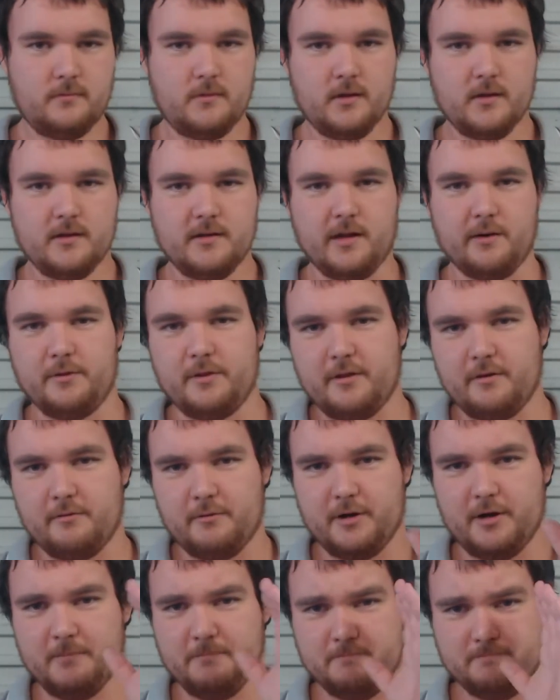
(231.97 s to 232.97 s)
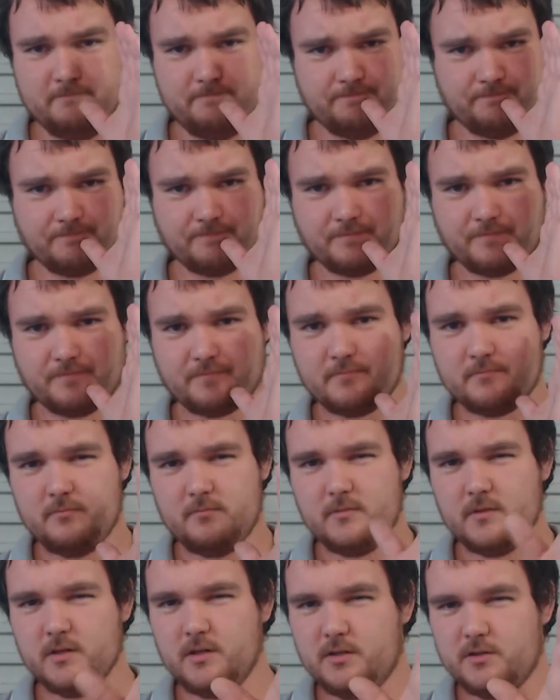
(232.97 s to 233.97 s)
Now there were
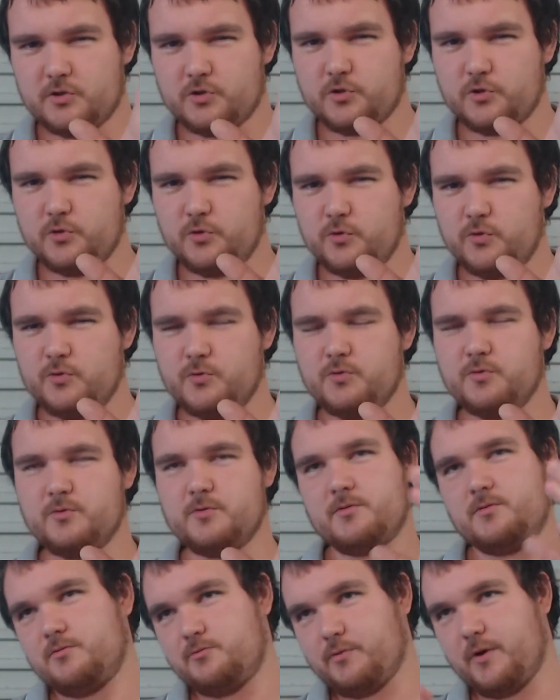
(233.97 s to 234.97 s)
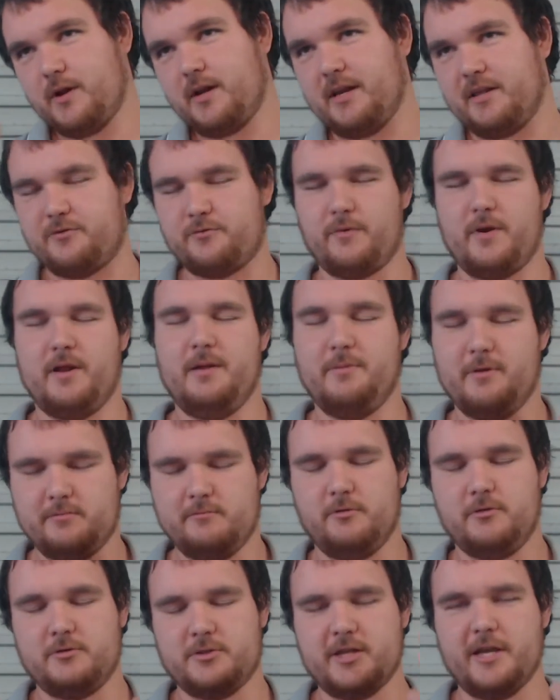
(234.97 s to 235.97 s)
three,
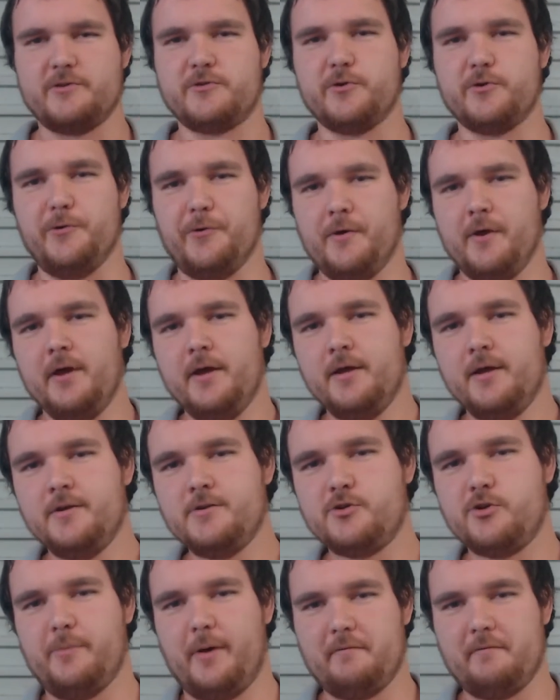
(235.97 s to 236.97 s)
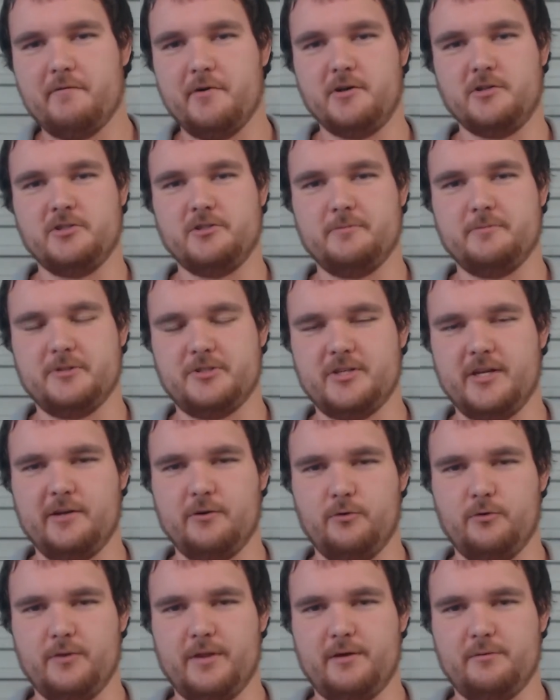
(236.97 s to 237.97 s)
but we'll say two main versions of the
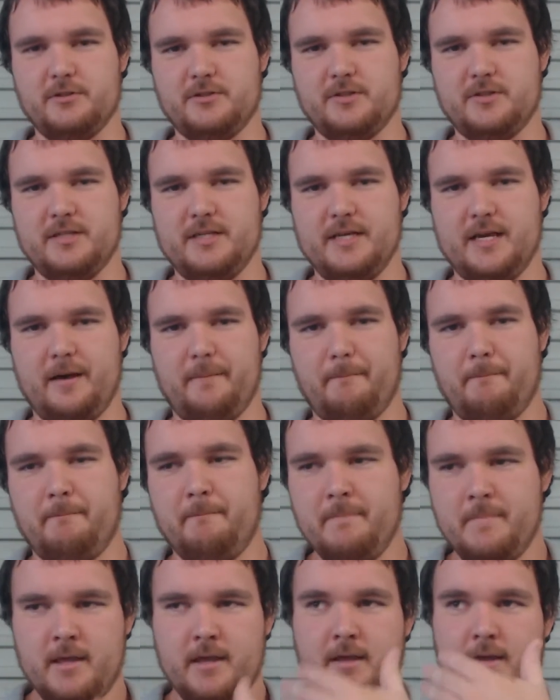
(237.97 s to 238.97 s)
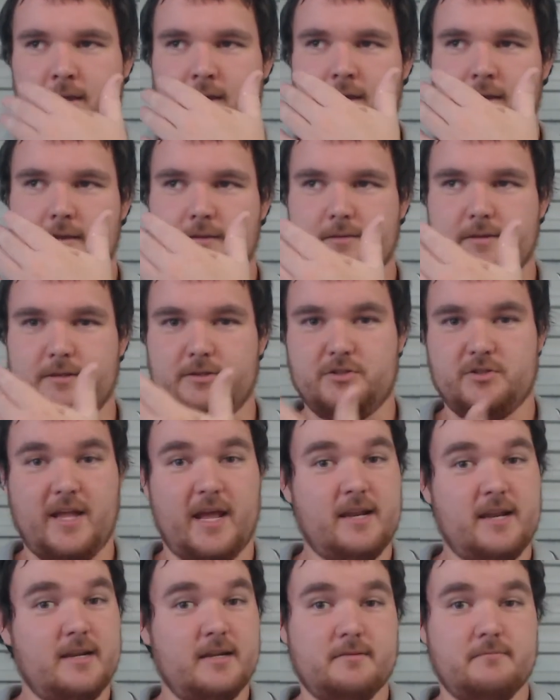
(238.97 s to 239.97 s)
Sentinel. There was the
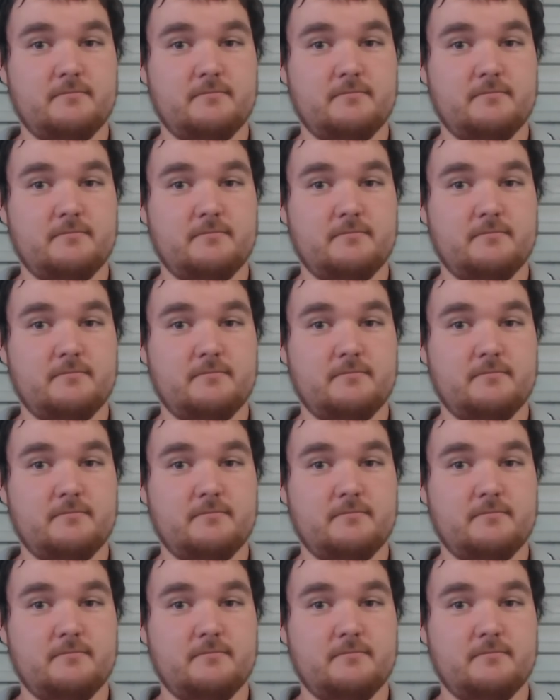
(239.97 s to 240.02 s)
standard